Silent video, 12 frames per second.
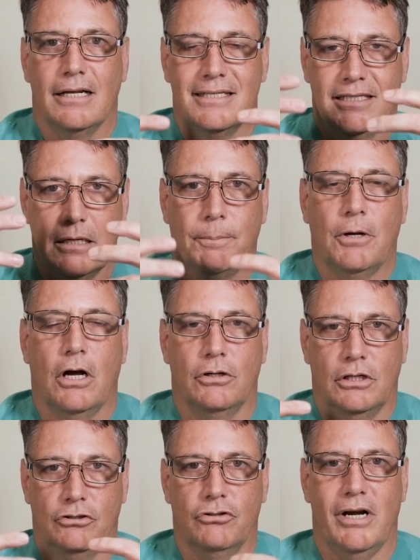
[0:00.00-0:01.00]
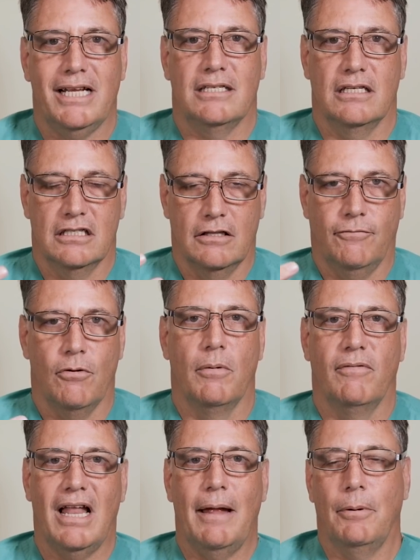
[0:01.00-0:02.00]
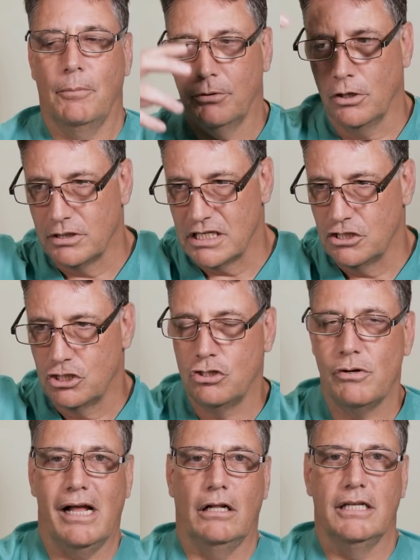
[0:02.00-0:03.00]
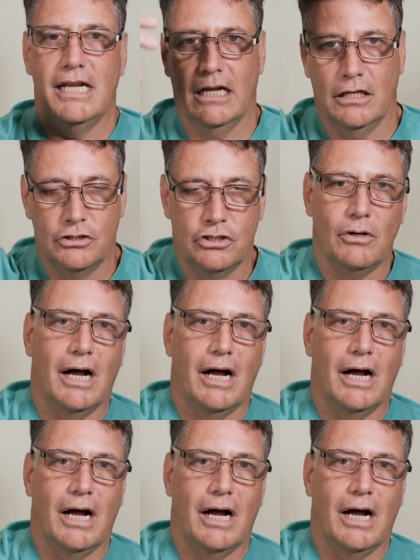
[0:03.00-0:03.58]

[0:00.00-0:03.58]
zip code addresses in the form of lipoproteins to LDL and to